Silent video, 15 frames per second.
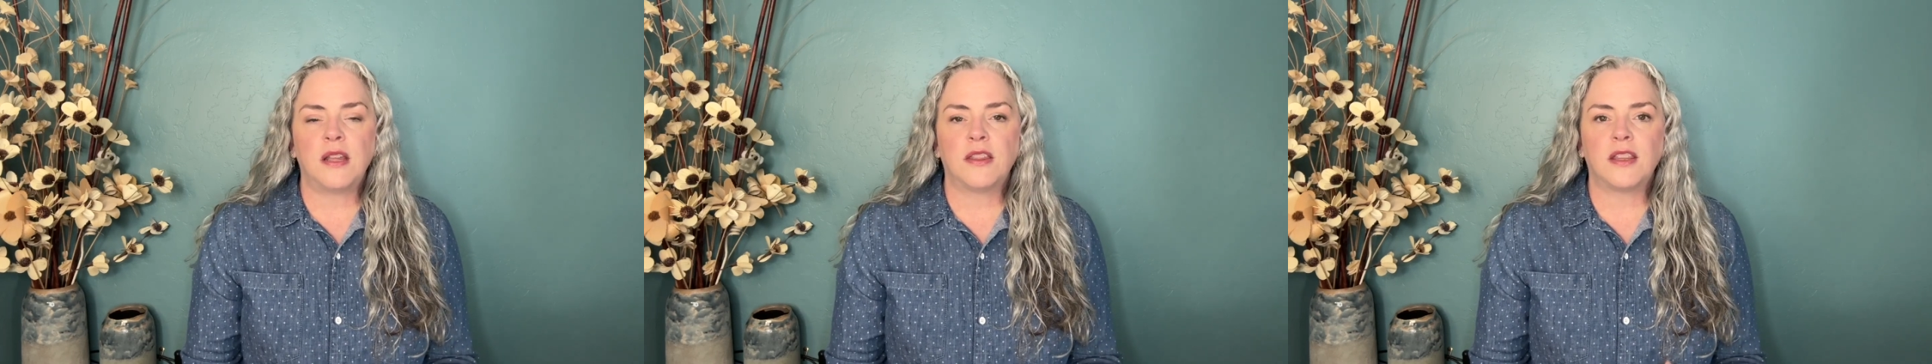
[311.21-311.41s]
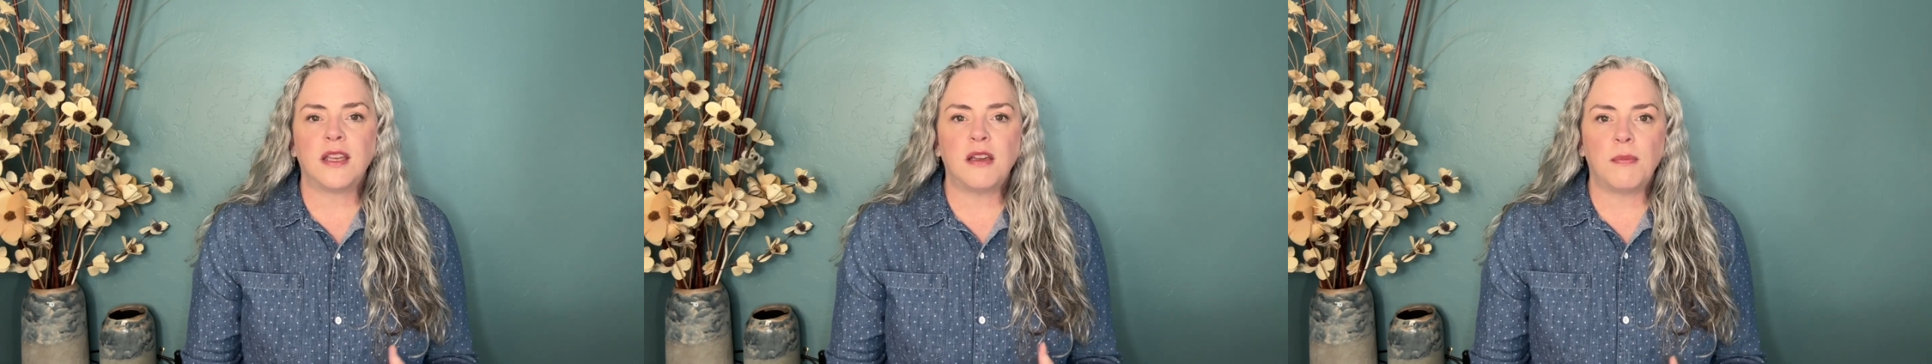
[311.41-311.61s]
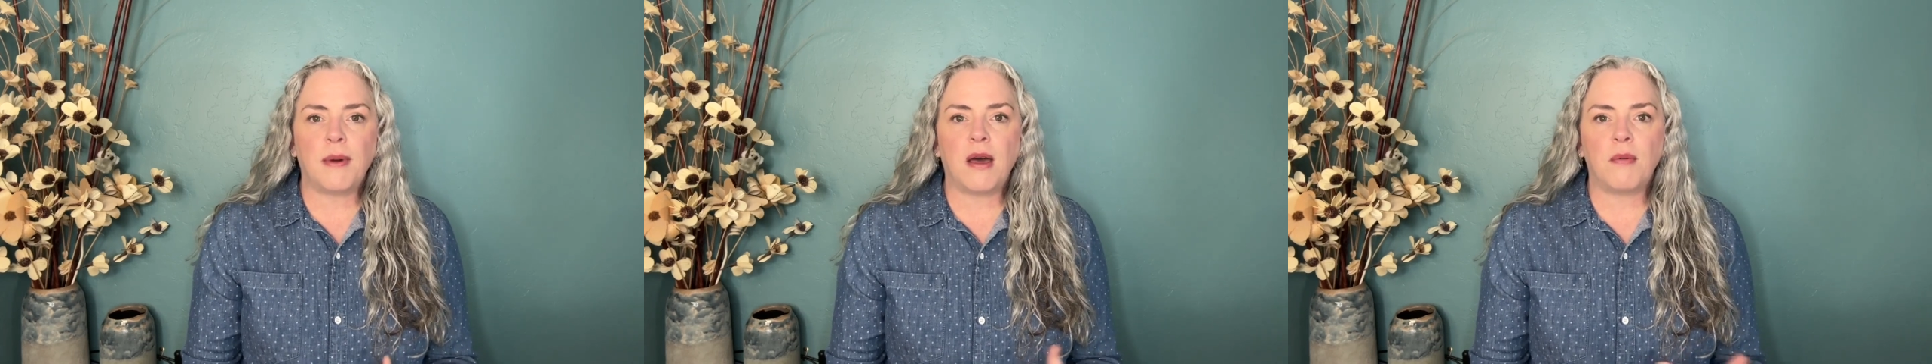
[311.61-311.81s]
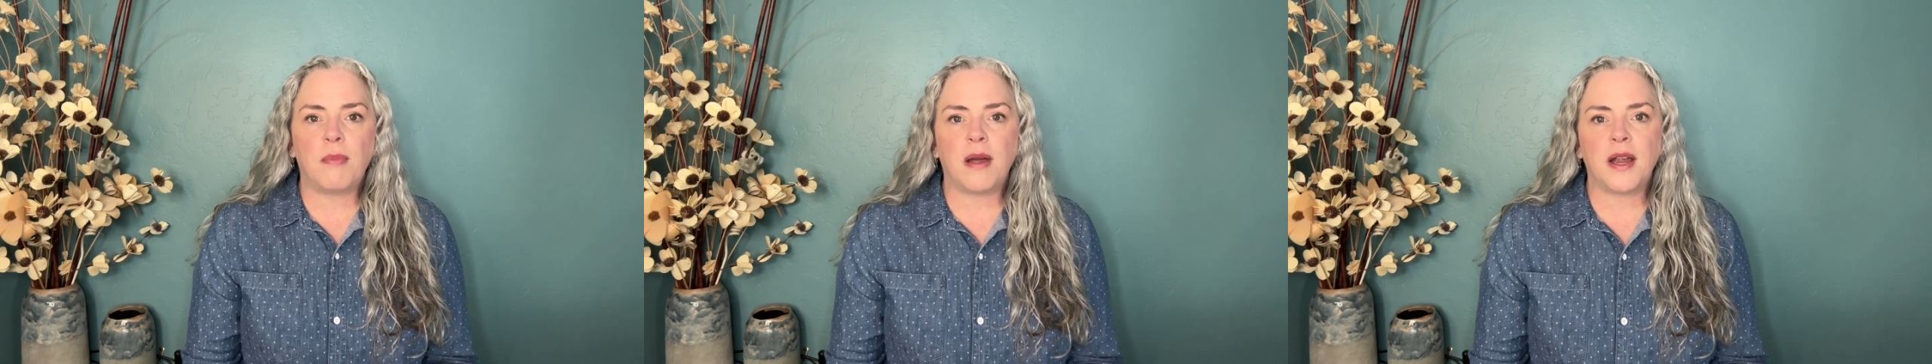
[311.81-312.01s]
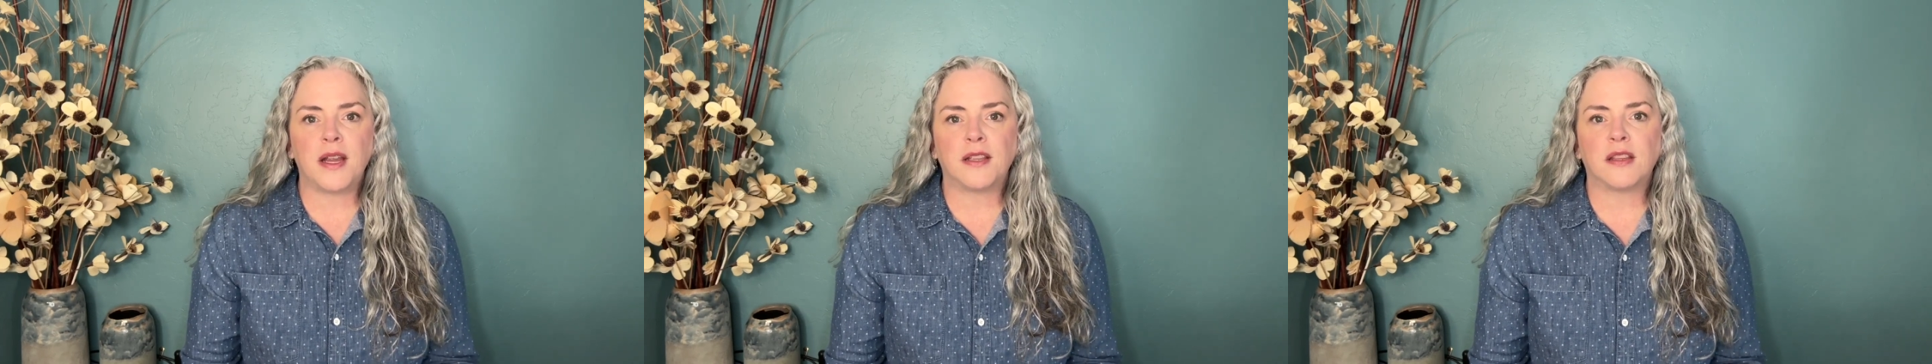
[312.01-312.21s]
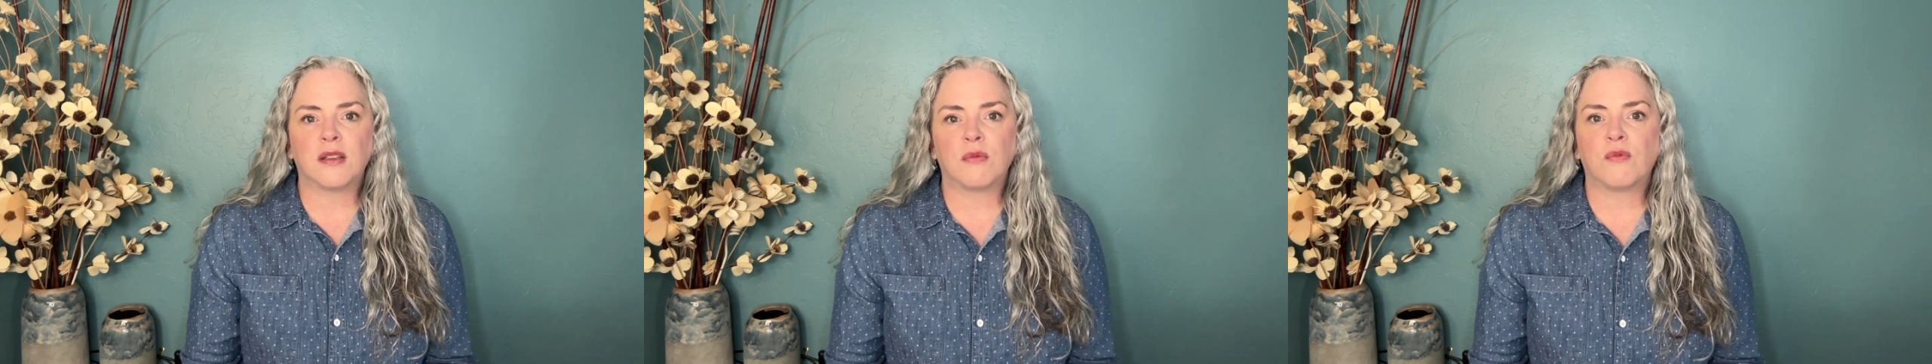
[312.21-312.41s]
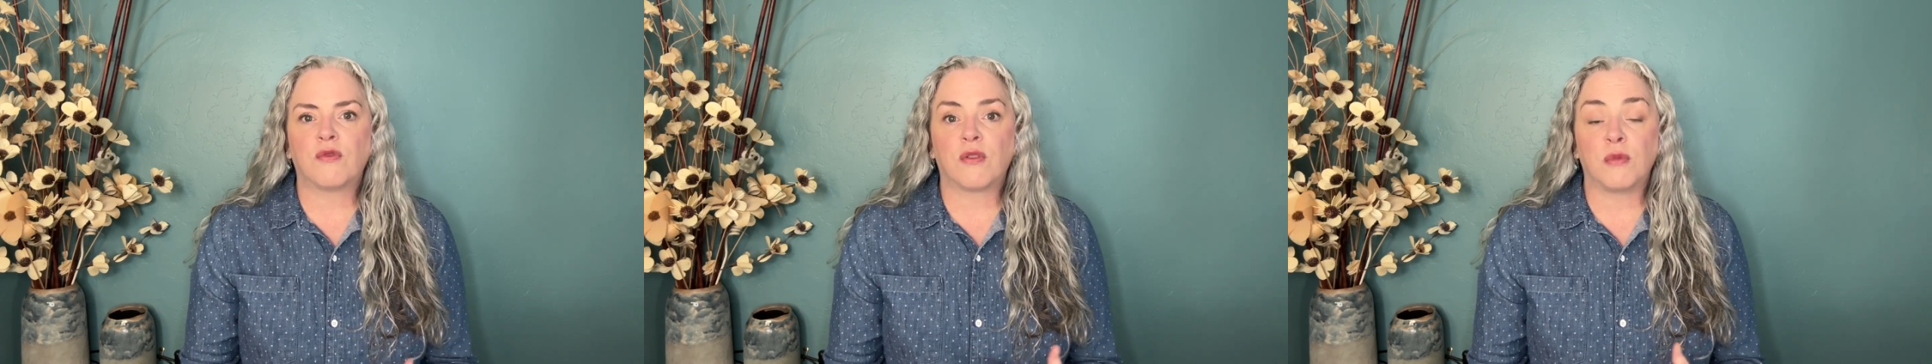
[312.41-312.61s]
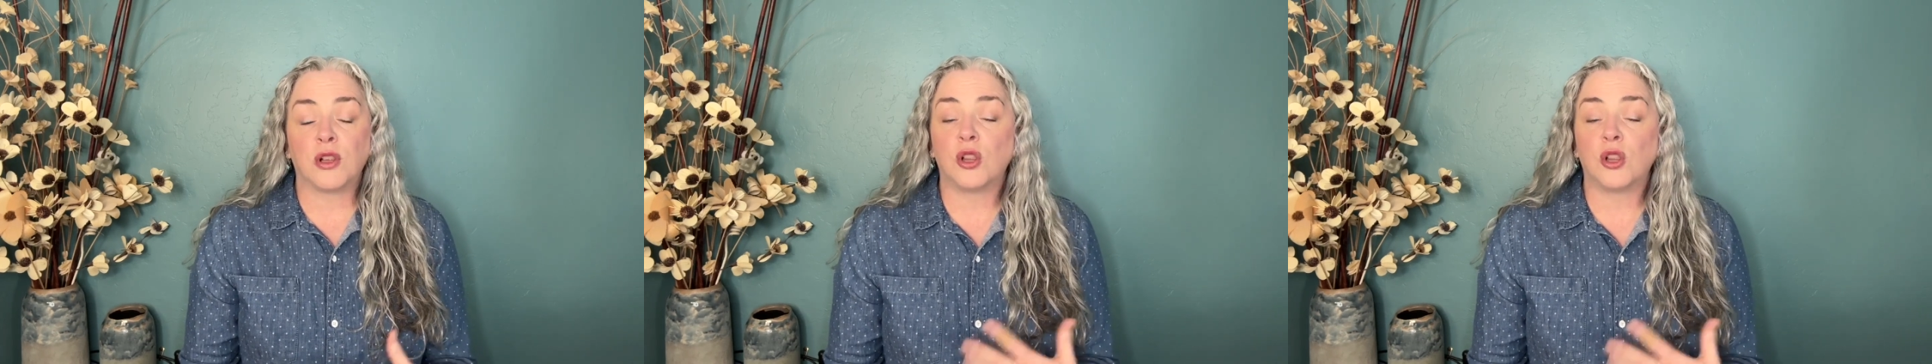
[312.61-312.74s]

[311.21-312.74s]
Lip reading: think about buying them from a